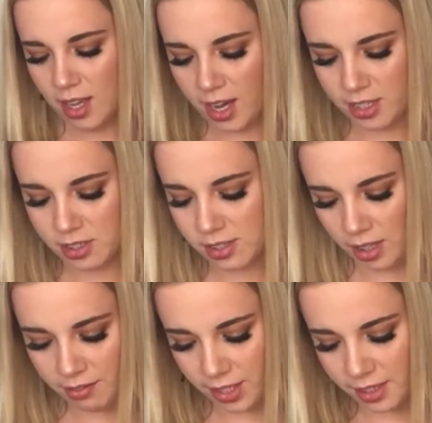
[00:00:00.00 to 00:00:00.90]
I just
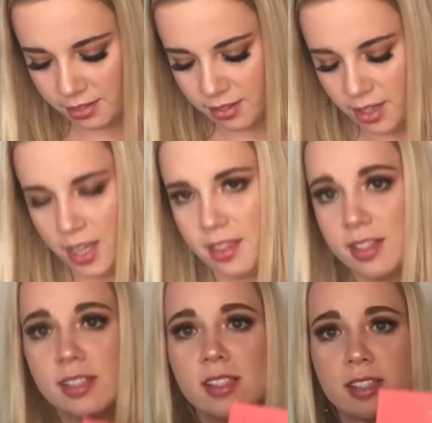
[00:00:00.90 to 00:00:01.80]
love it. And
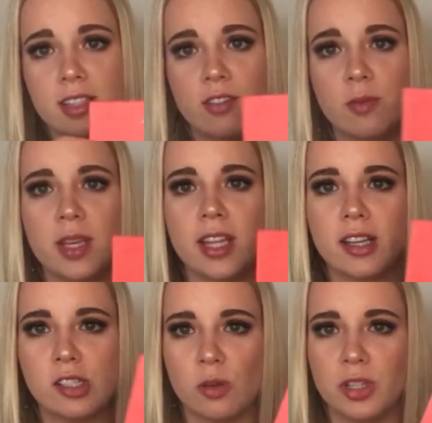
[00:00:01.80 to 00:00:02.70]
this has given me like
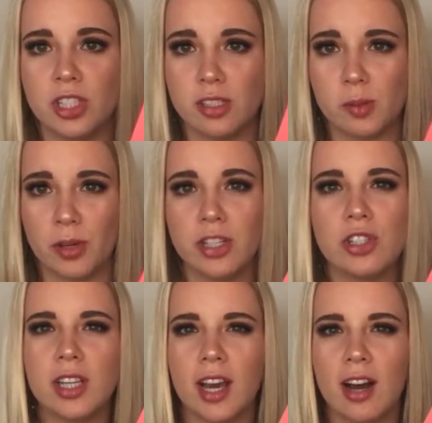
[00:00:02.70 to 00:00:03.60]
so much inspiration
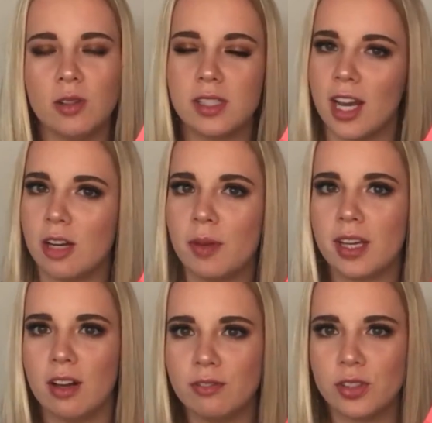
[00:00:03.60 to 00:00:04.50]
to get outside of my
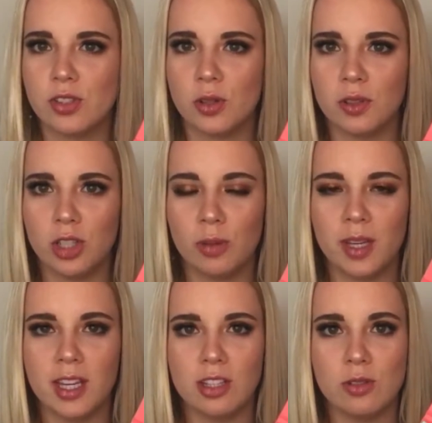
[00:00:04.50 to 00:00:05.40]
comfort zone a little
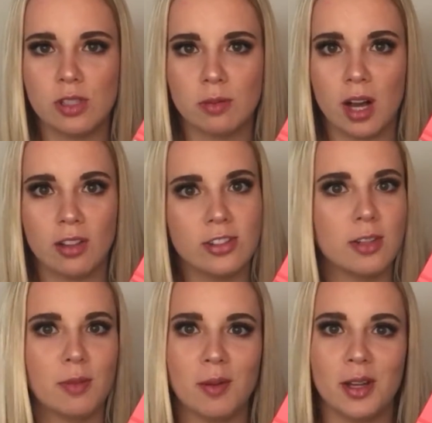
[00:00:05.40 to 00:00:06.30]
bit and use some colors
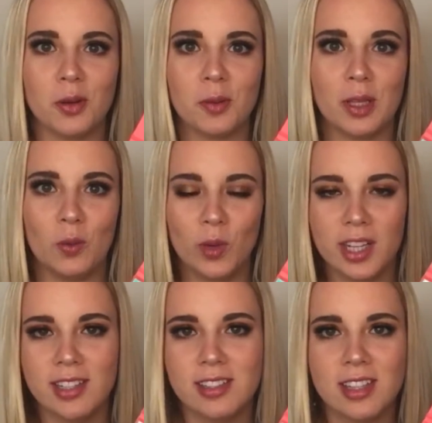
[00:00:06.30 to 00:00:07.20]
that maybe I normally
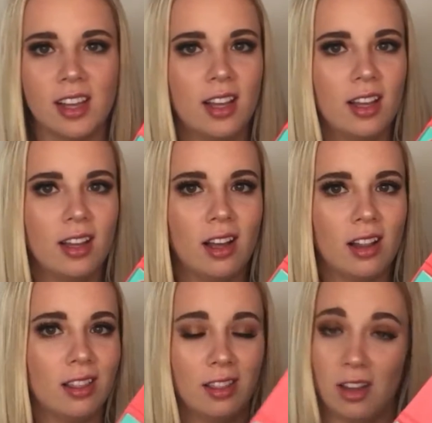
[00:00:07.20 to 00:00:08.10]
wouldn't.
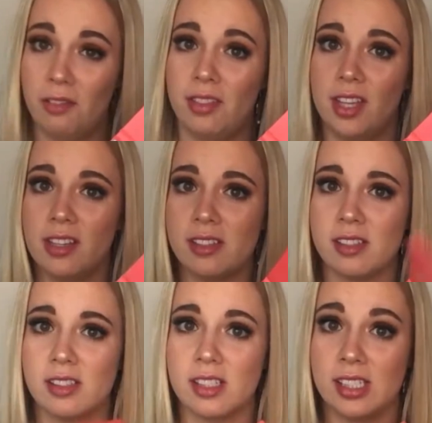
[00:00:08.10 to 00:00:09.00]
Love
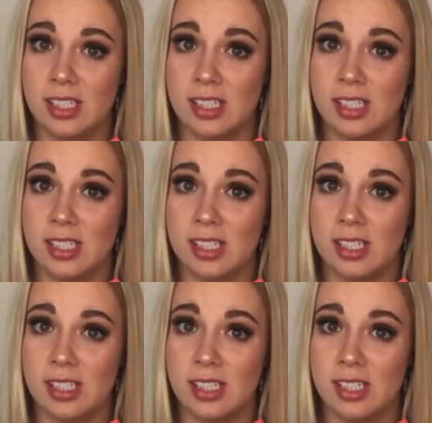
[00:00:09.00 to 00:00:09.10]
this.